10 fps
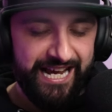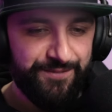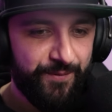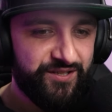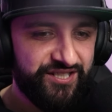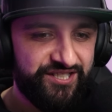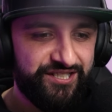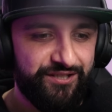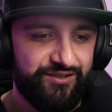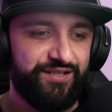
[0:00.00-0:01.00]
Xbox
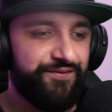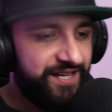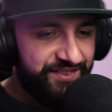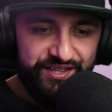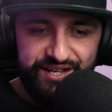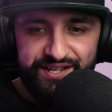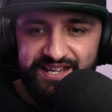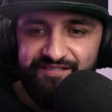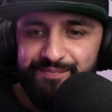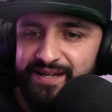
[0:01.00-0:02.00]
exclusive,
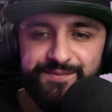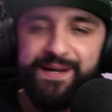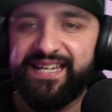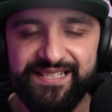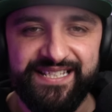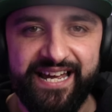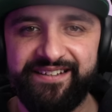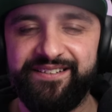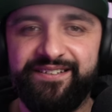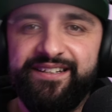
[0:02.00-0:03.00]
30 FPS. Make it
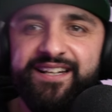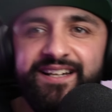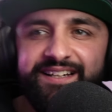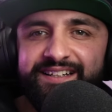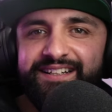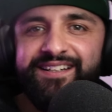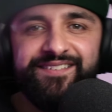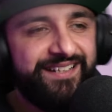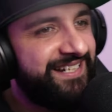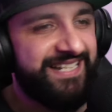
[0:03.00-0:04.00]
standard.
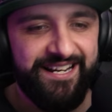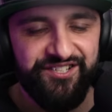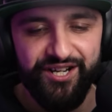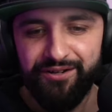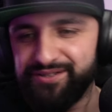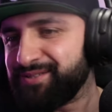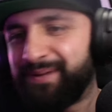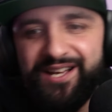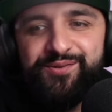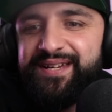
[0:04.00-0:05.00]
Indiana Jones,
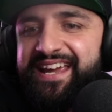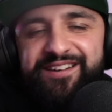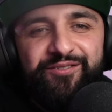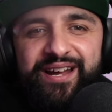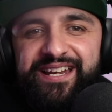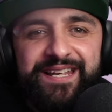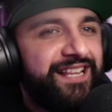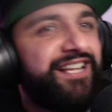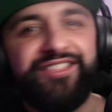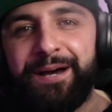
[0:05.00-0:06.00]
might as well get it ready.
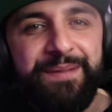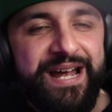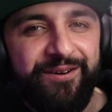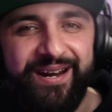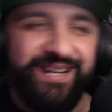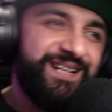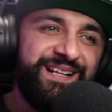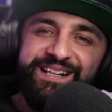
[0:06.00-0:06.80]
Get the thumbnail ready.